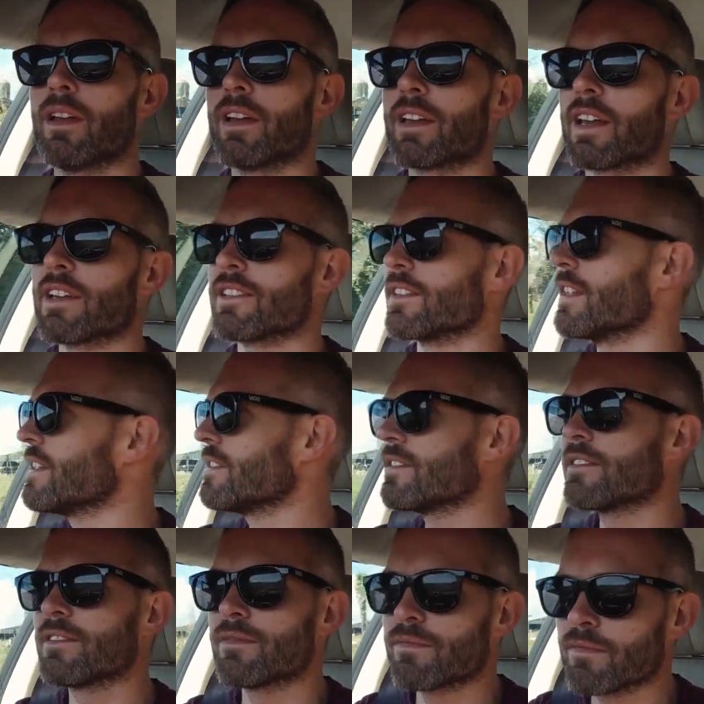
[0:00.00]
Okay, so
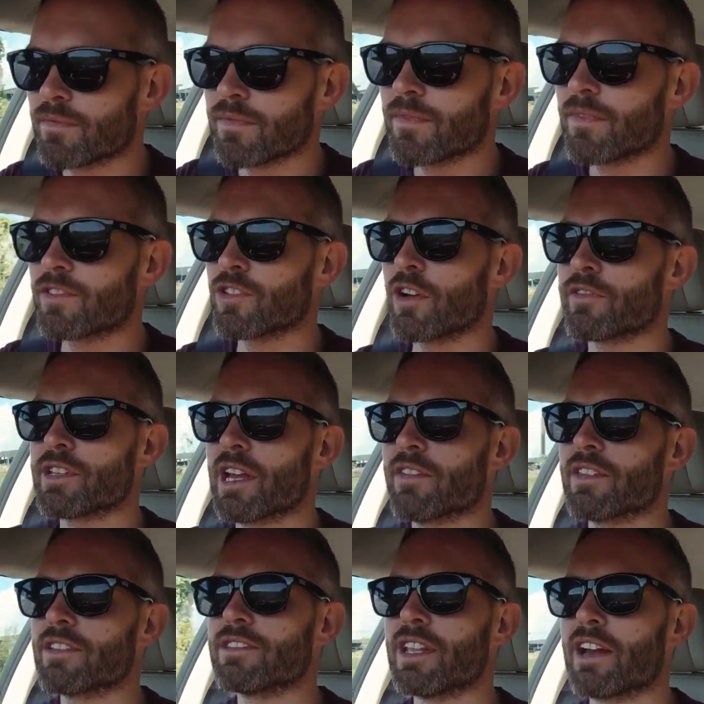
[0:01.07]
driving down
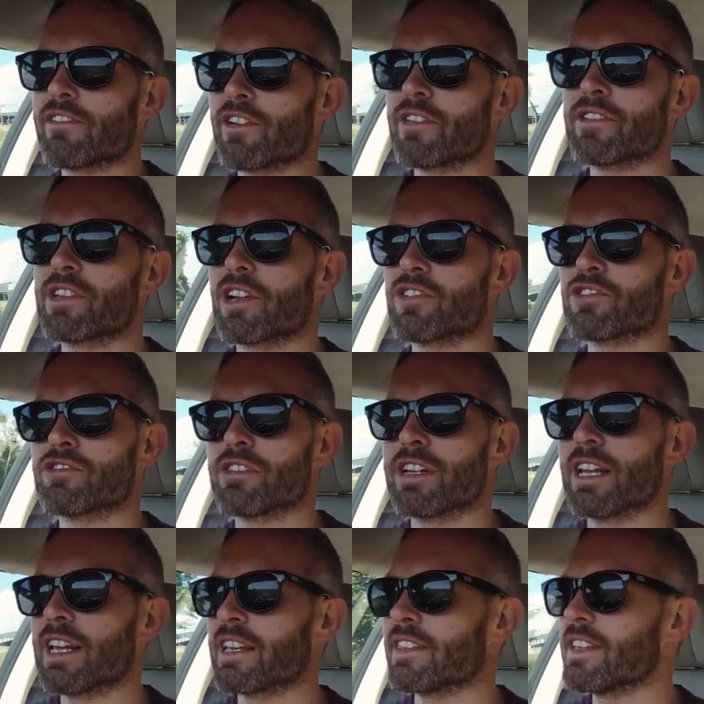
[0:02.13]
this narrow country
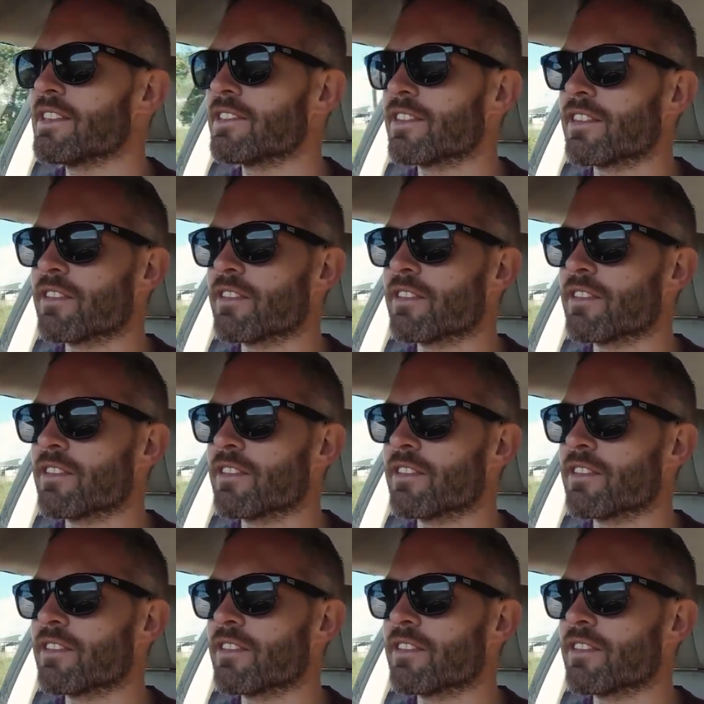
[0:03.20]
lane, these are